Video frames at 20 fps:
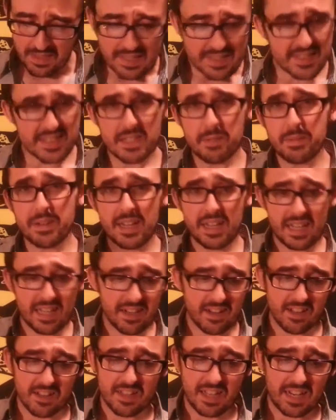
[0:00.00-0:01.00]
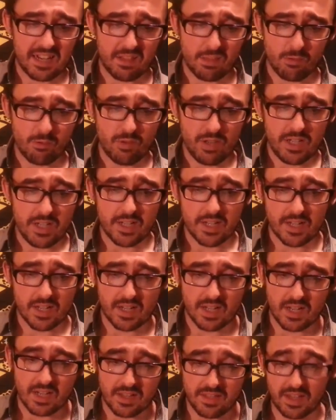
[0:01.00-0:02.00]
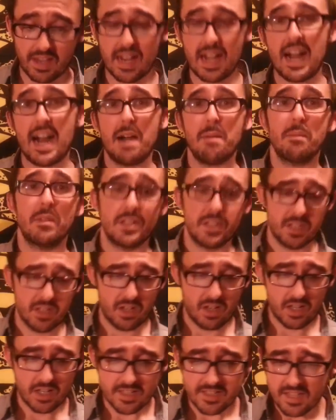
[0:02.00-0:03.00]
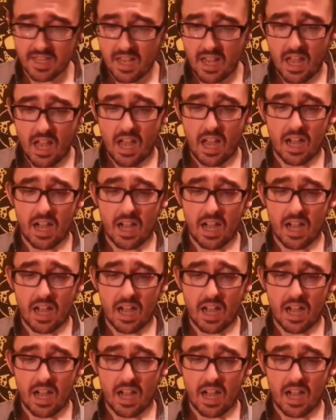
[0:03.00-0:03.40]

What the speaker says: Skipping ahead, line three, the commerce clause,